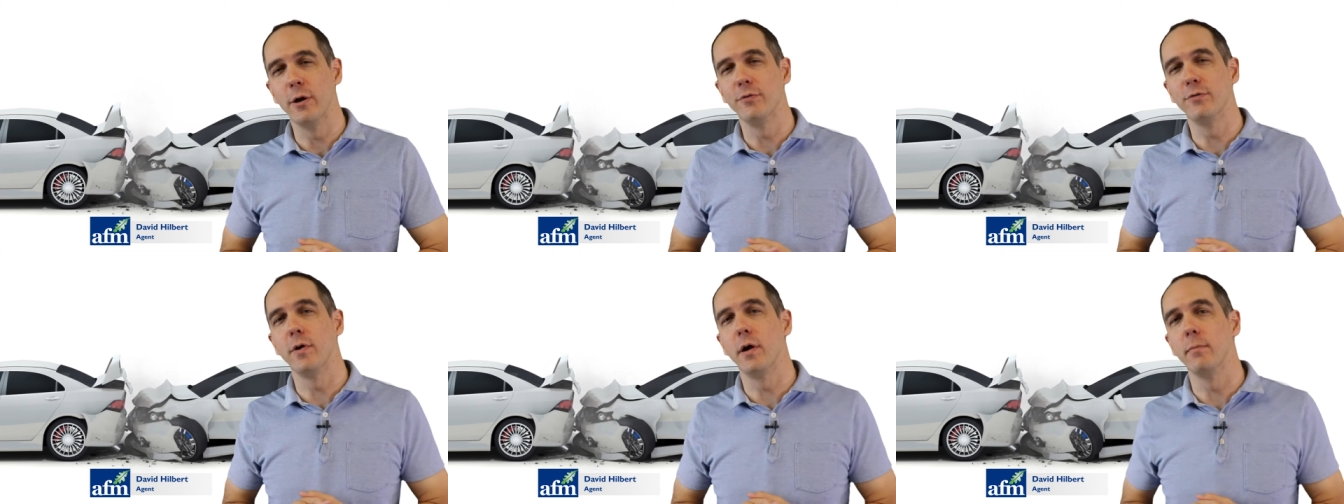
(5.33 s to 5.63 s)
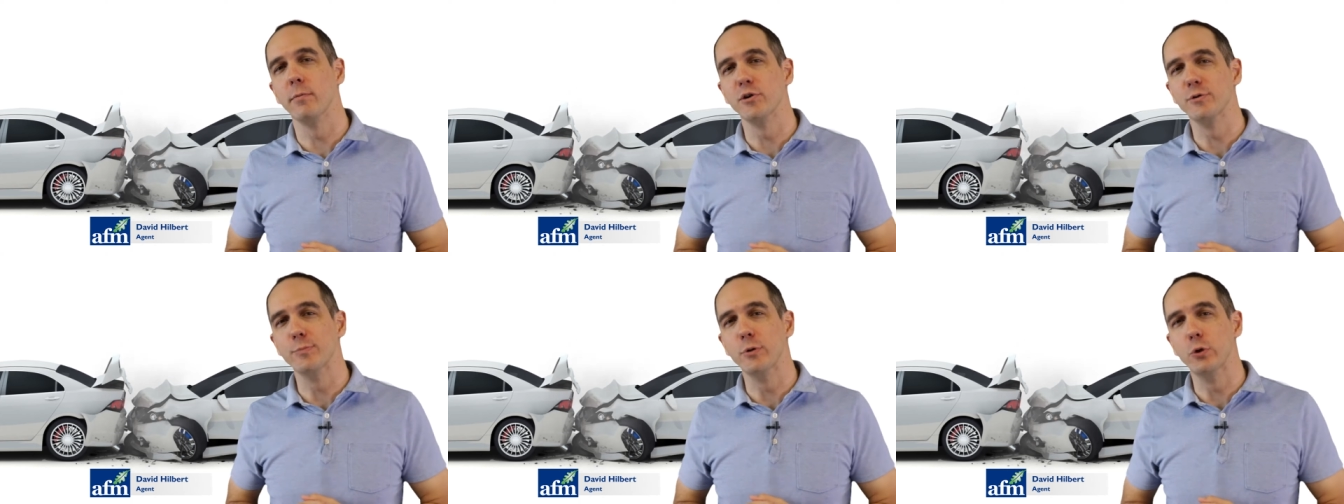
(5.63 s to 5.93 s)

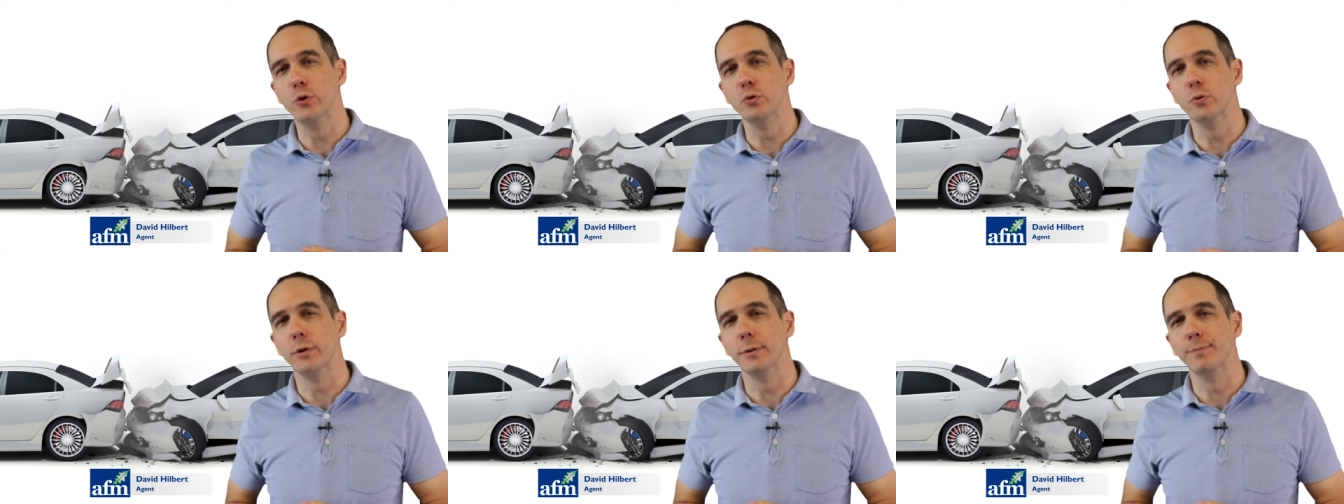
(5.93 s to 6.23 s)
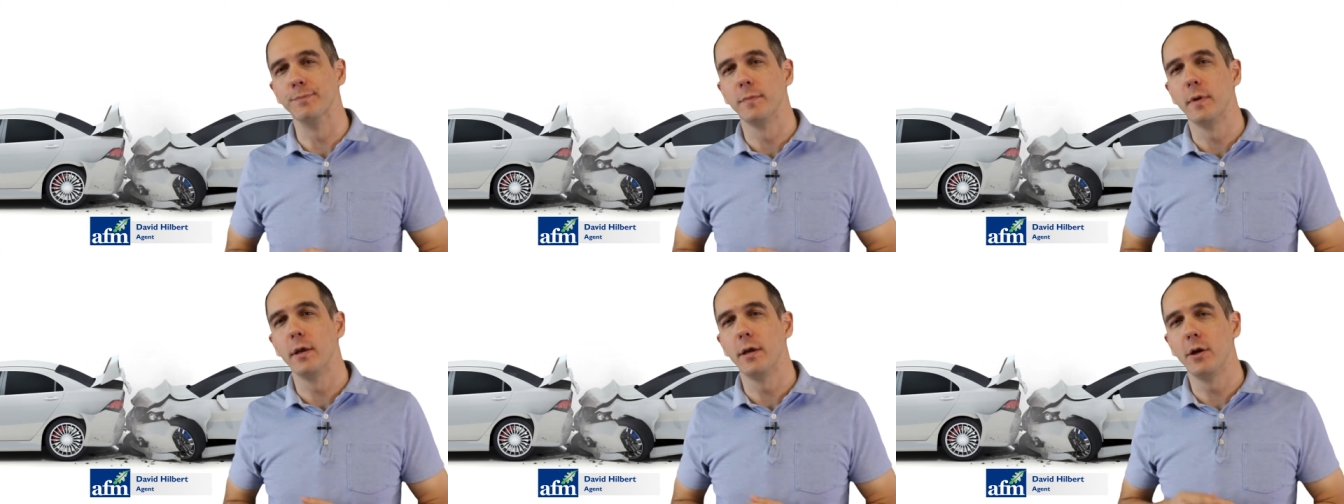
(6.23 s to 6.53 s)
Farmers Mutual.
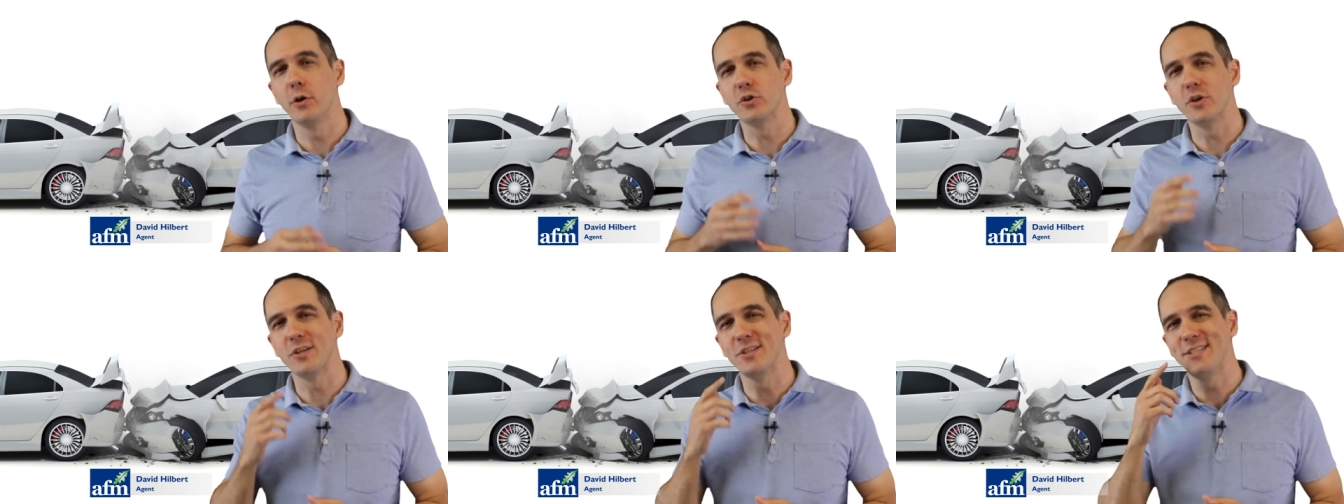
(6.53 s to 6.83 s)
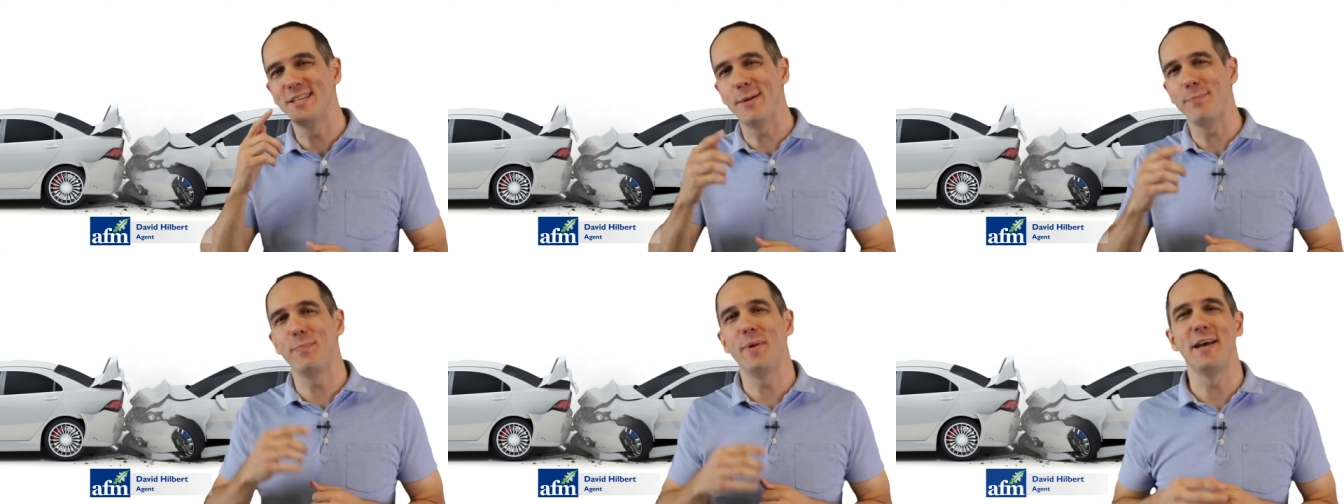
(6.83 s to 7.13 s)
Here's a
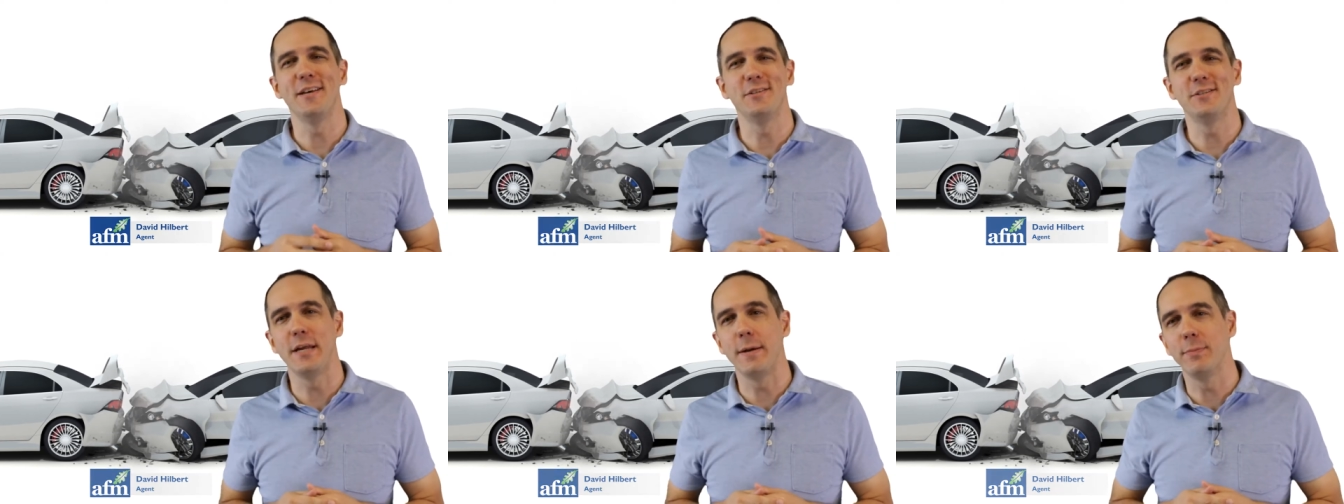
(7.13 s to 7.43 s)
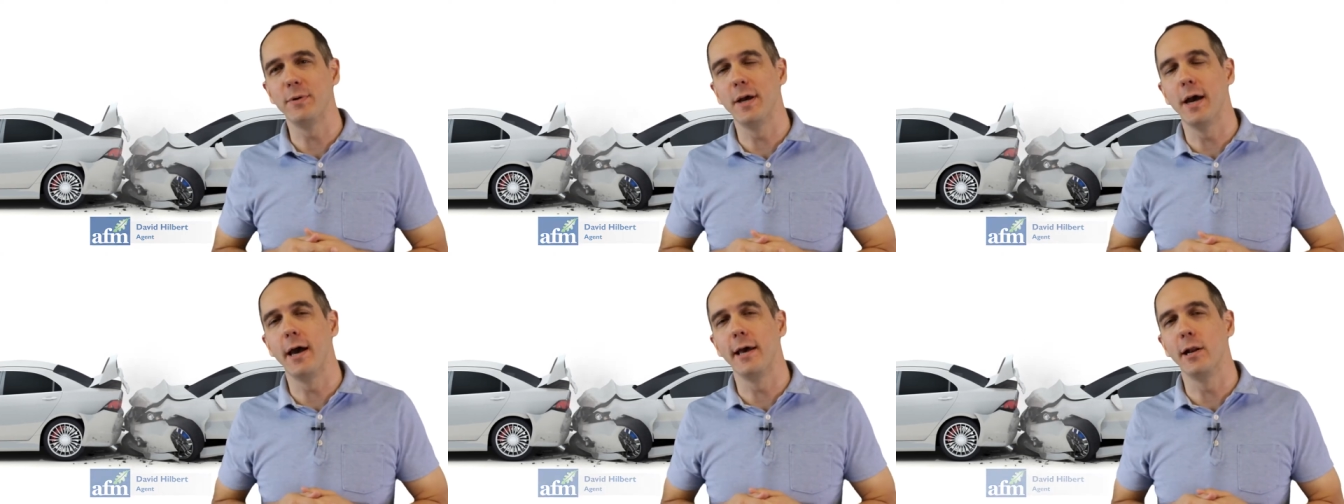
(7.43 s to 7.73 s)
step-by-step
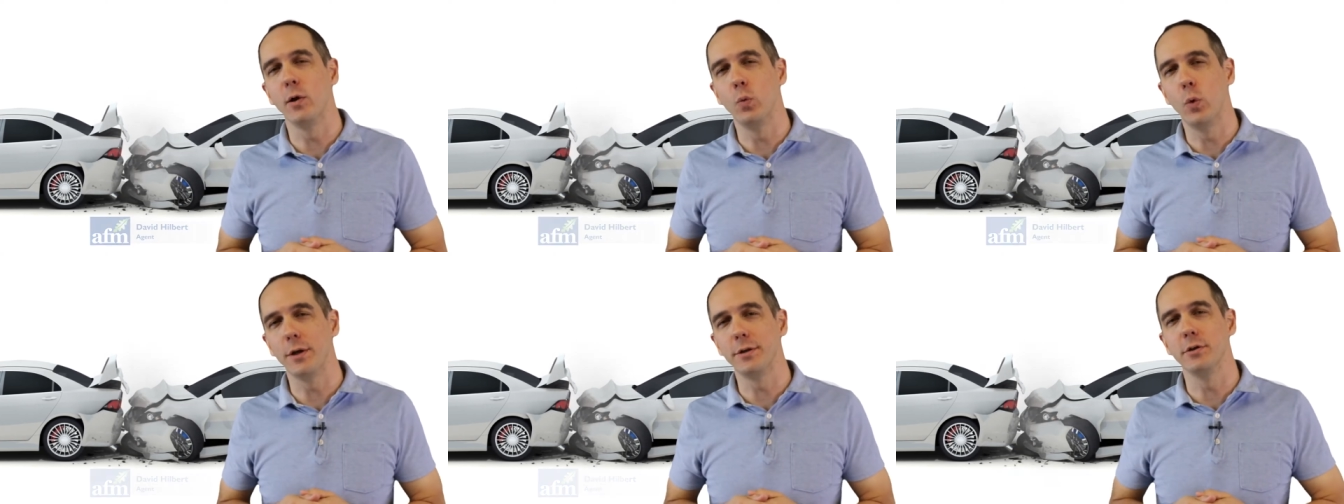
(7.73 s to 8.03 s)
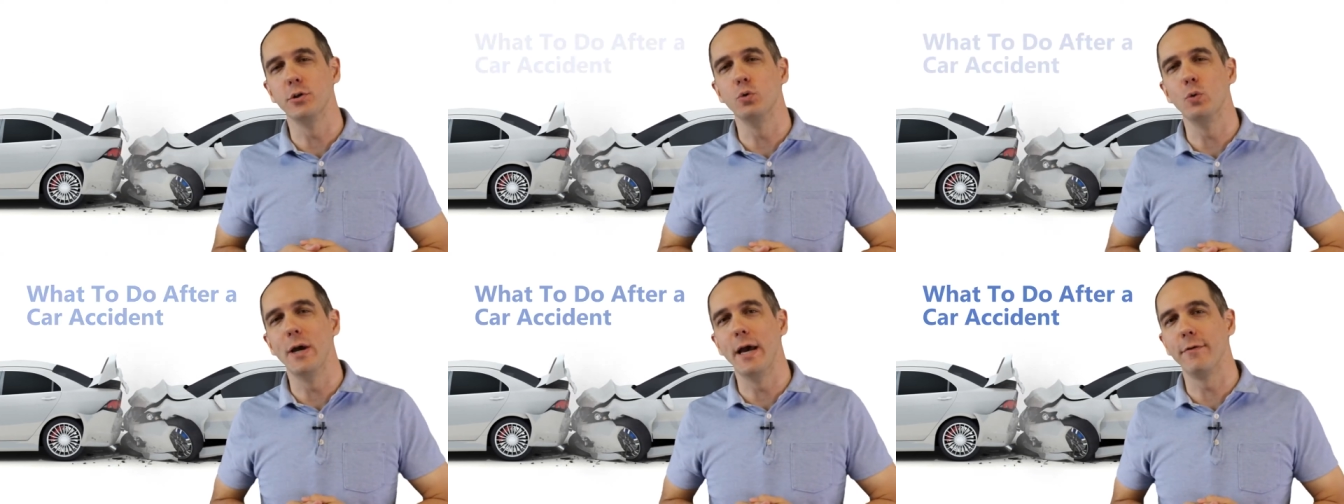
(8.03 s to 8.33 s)
guide on what to
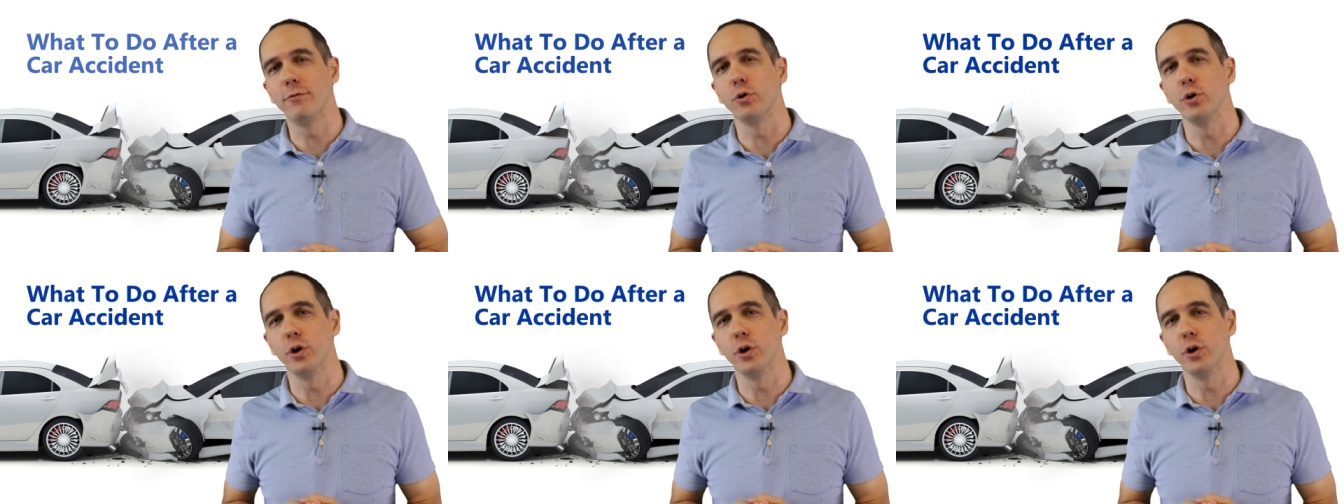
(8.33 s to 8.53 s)
do after